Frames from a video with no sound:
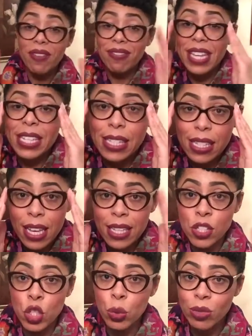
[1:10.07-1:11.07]
if this
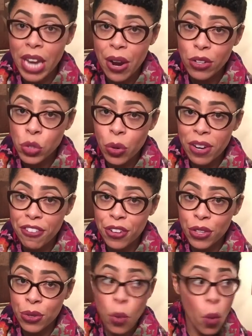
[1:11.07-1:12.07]
is new territory for
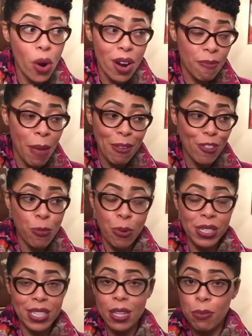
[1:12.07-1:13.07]
you, or if maybe you
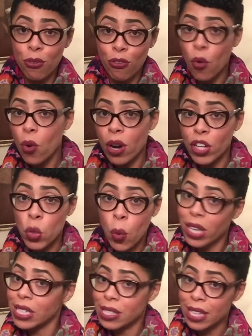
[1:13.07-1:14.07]
presented before and you
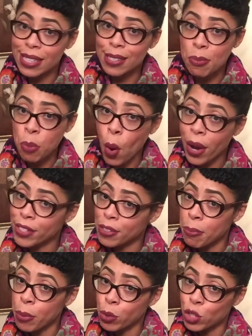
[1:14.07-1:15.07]
want to just get some pointers
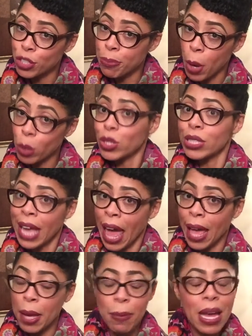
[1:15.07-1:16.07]
and boost your poster
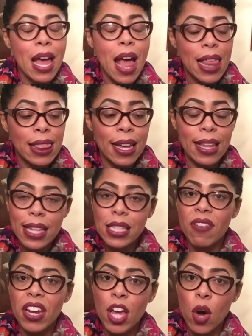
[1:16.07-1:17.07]
game, then
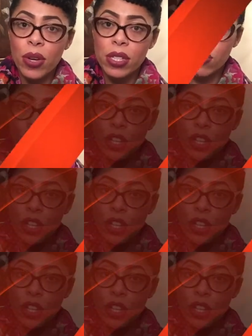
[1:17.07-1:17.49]
this video is for